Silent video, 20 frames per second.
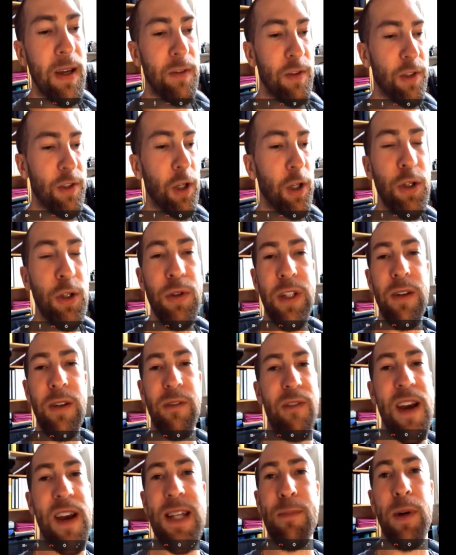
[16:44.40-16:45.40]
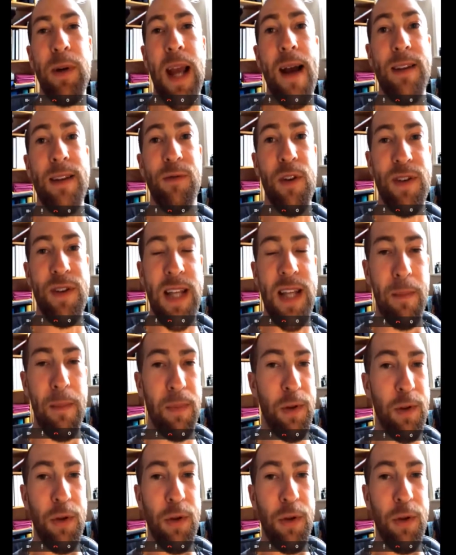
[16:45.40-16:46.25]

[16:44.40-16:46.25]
start using Facebook ads, for example,